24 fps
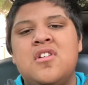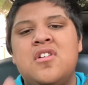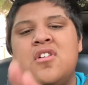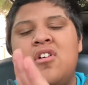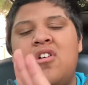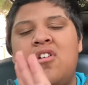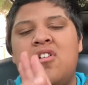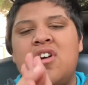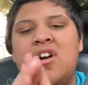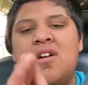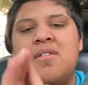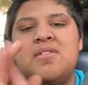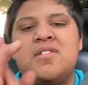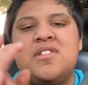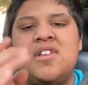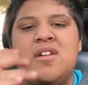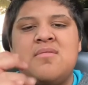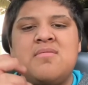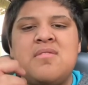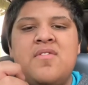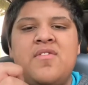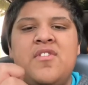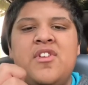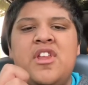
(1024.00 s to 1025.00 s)
all commenting on
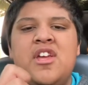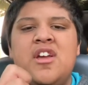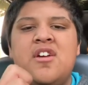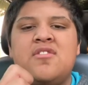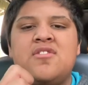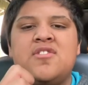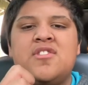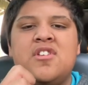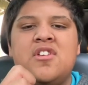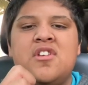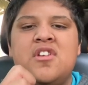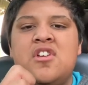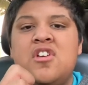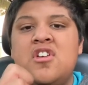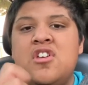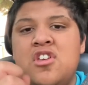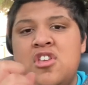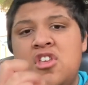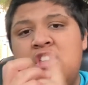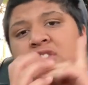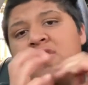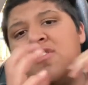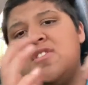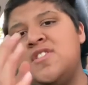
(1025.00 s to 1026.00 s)
my videos.
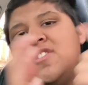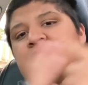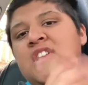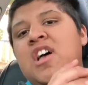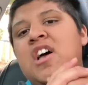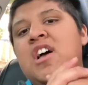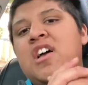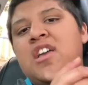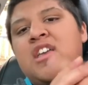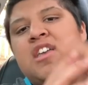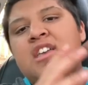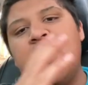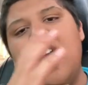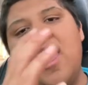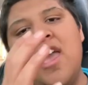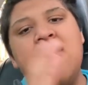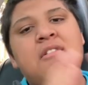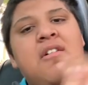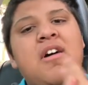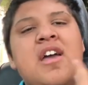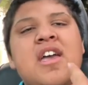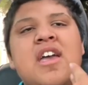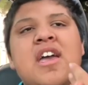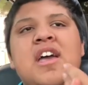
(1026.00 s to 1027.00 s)
You suck,
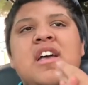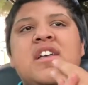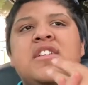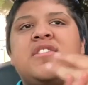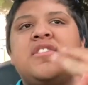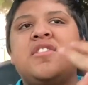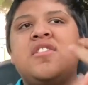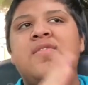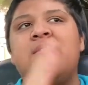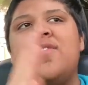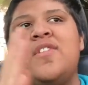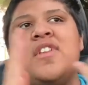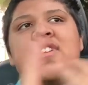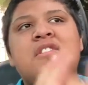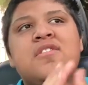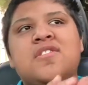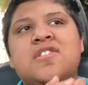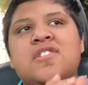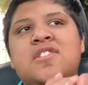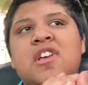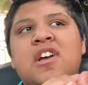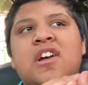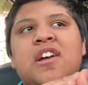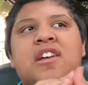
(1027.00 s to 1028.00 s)
KYS. Your videos
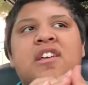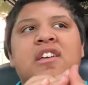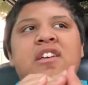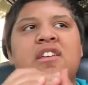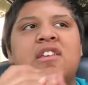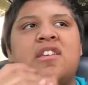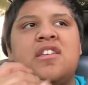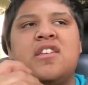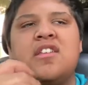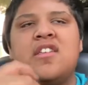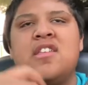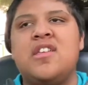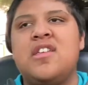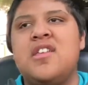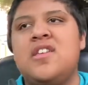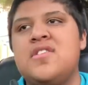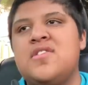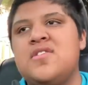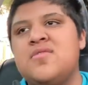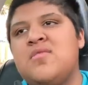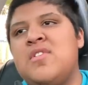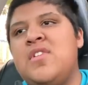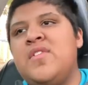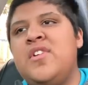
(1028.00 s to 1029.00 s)
suck.
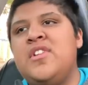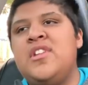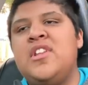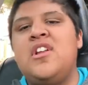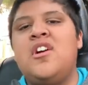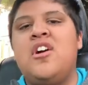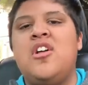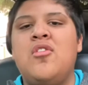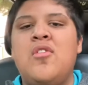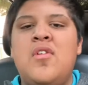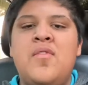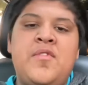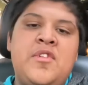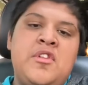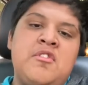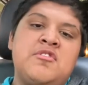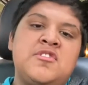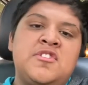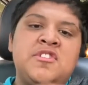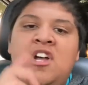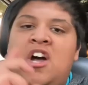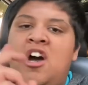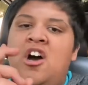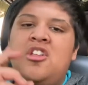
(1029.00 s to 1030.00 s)
It's whenever I did a Halloween video. It's
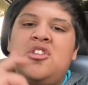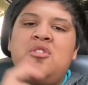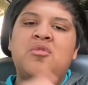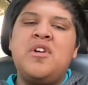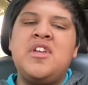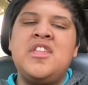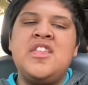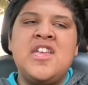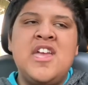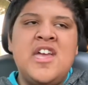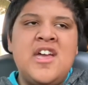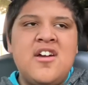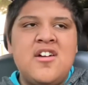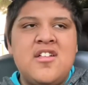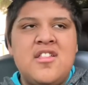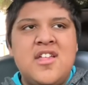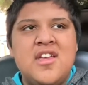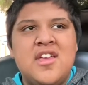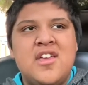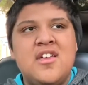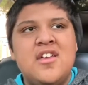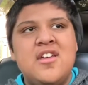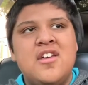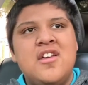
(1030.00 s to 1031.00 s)
not Halloween yet.
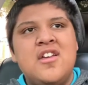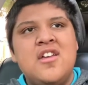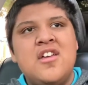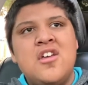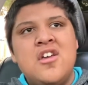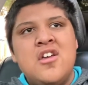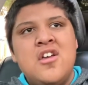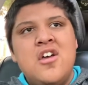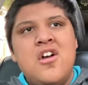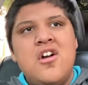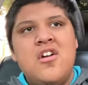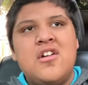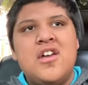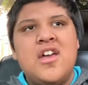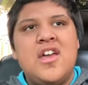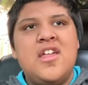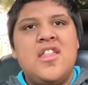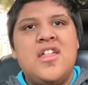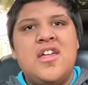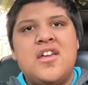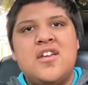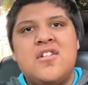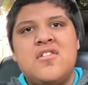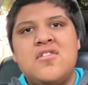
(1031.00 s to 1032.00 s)

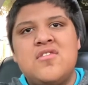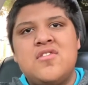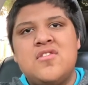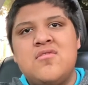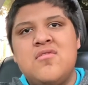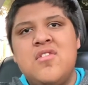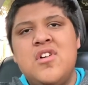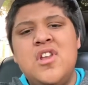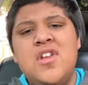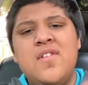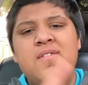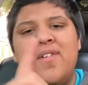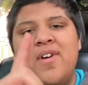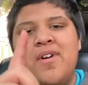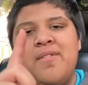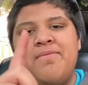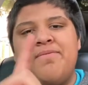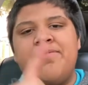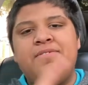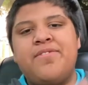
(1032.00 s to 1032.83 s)
One of them,